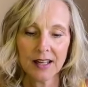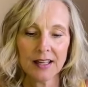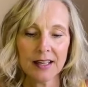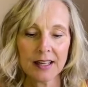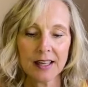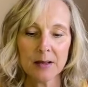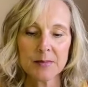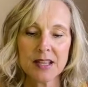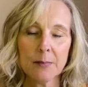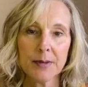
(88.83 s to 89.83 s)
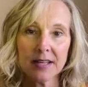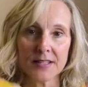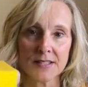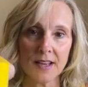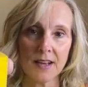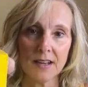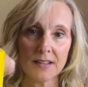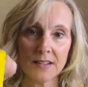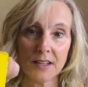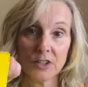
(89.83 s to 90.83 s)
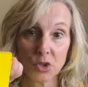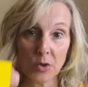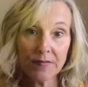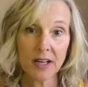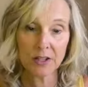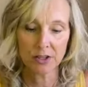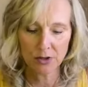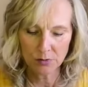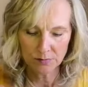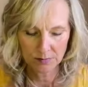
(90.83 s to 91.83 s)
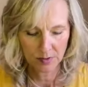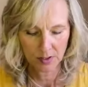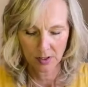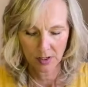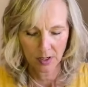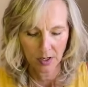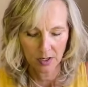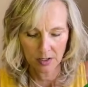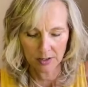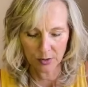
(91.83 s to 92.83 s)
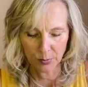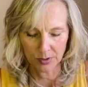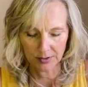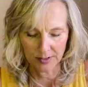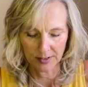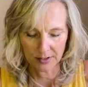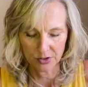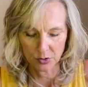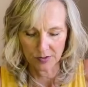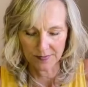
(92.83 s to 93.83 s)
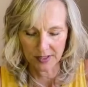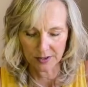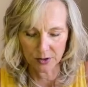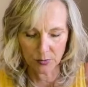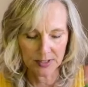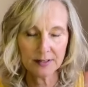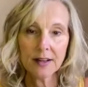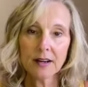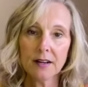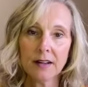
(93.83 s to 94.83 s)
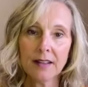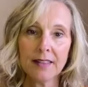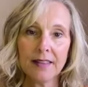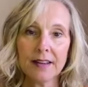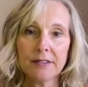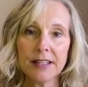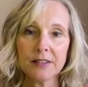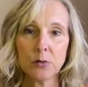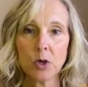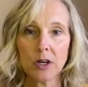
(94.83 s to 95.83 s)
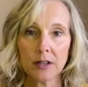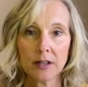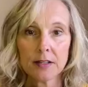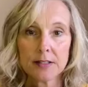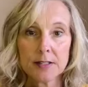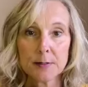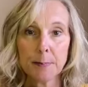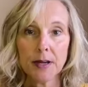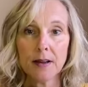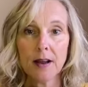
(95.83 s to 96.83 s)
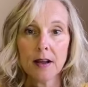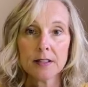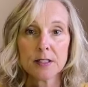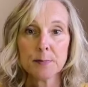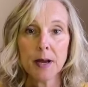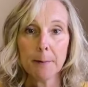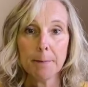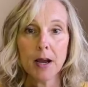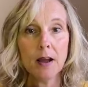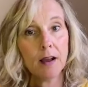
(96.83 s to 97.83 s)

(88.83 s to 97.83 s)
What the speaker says: It comes up as a short vowel U. You put the short value in there. They read the word spub.